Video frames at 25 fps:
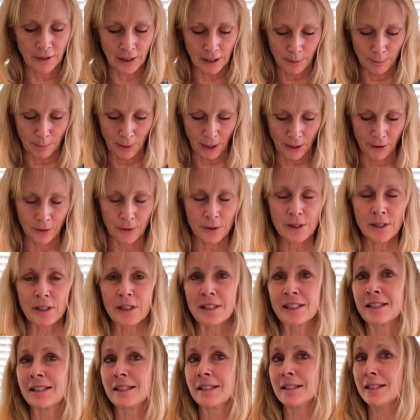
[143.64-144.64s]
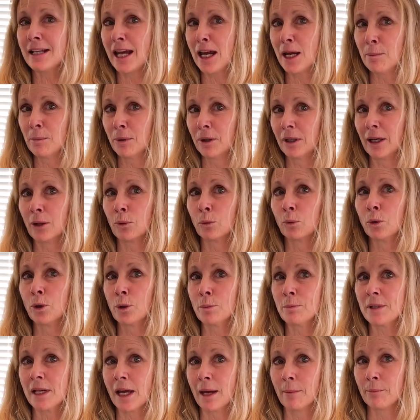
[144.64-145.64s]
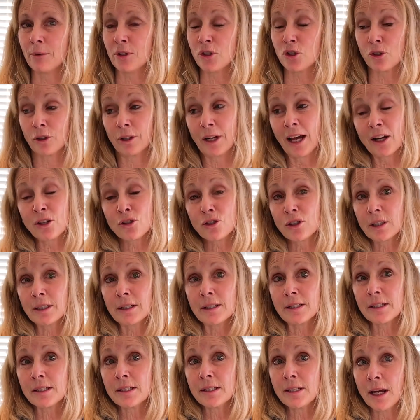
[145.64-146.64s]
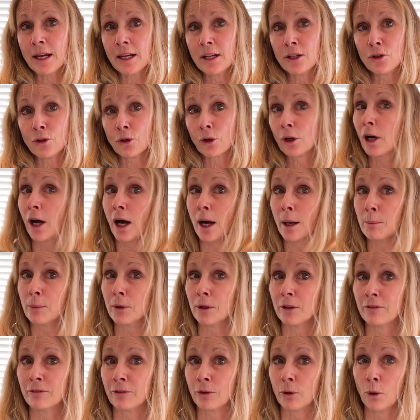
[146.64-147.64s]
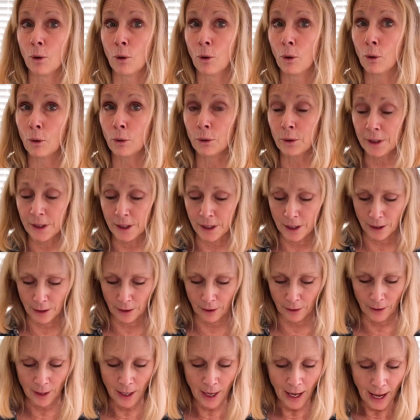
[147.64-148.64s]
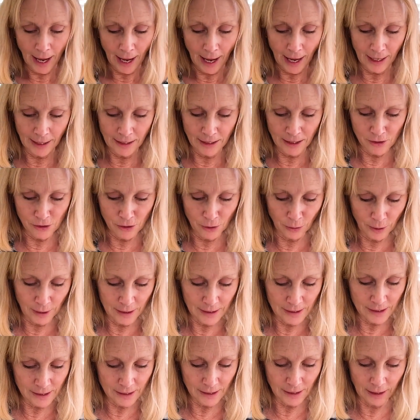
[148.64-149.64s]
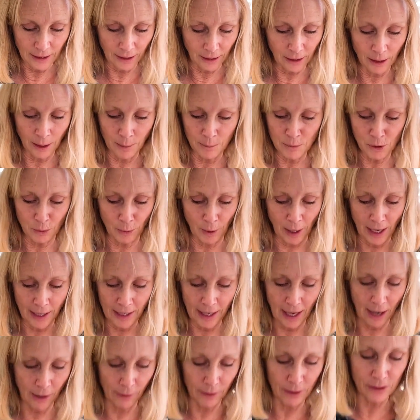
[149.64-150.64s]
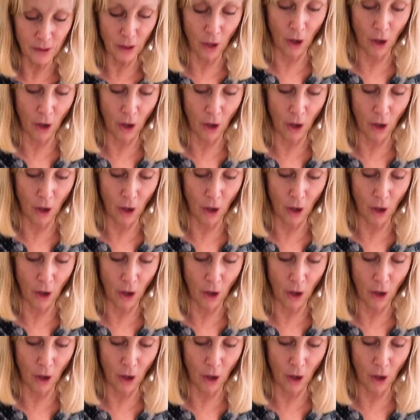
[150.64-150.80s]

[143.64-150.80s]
ghee butter is it's stable at room temperature. It actually can stay in your cupboard for a whole year. And as you can see, it comes right out as